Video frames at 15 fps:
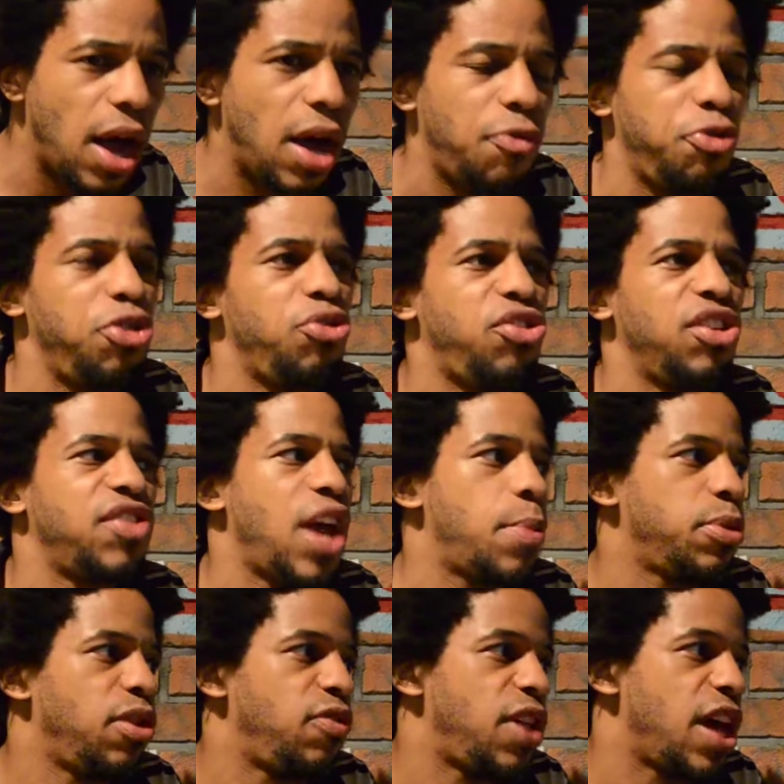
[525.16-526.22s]
if we use the
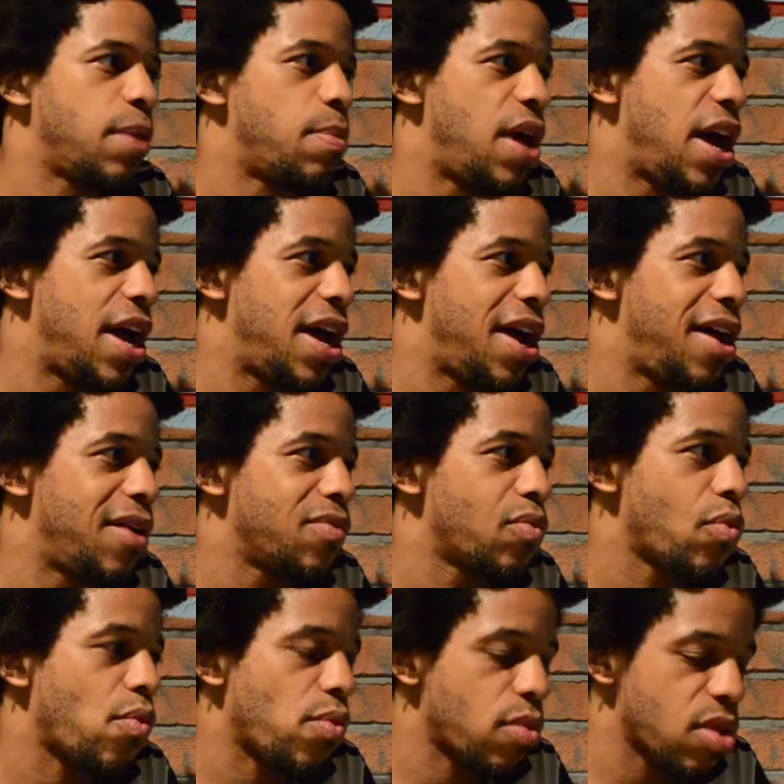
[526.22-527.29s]
example of like my,
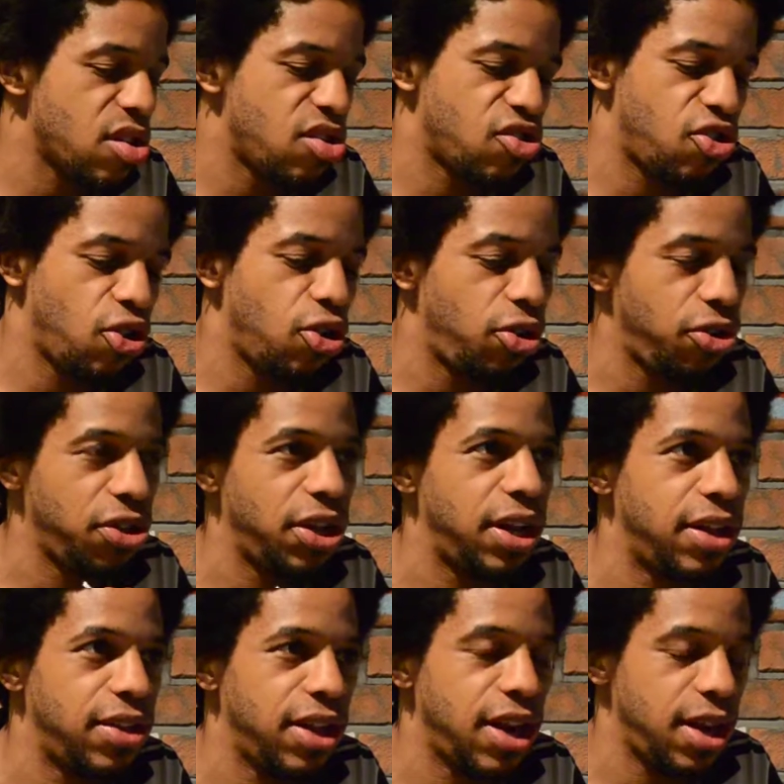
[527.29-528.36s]
this girl
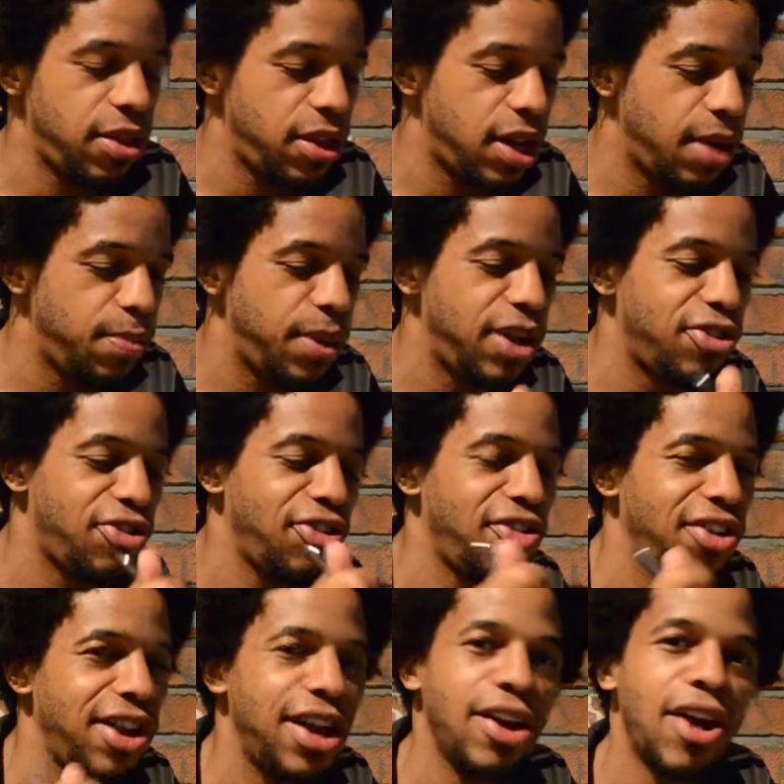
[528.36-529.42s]
that I'm
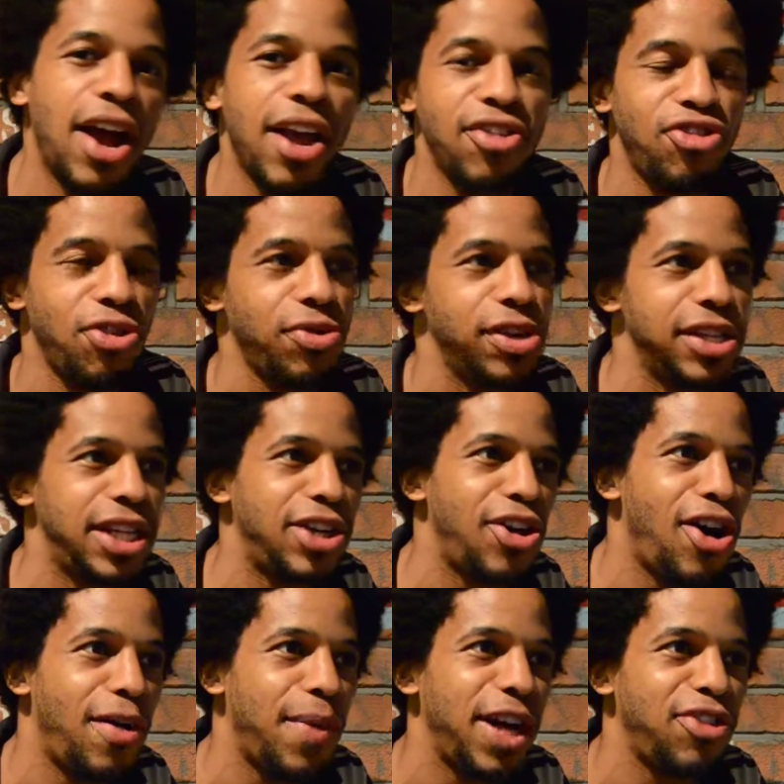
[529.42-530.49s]
interested in here, I jokingly
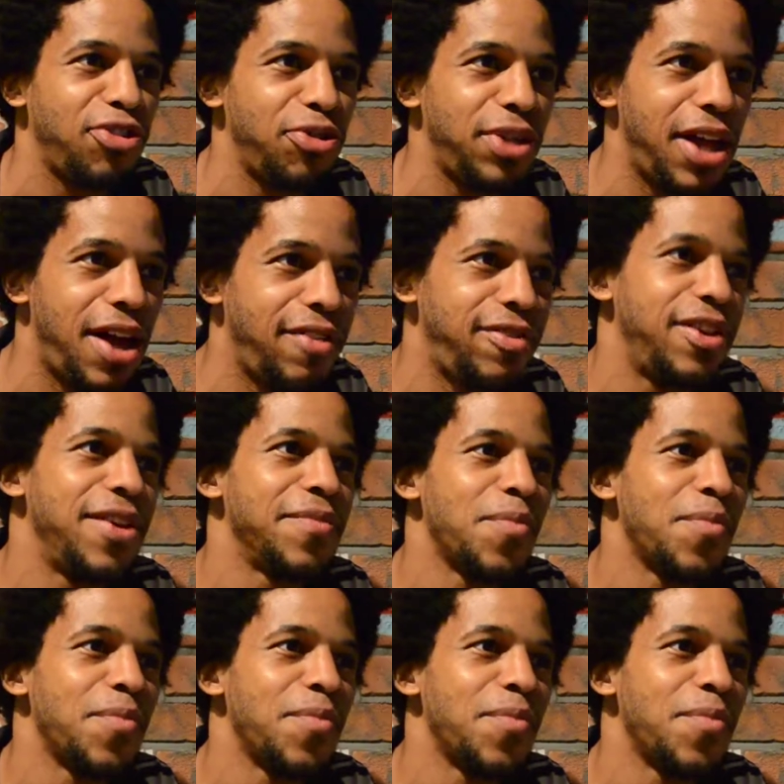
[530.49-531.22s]
call my true love.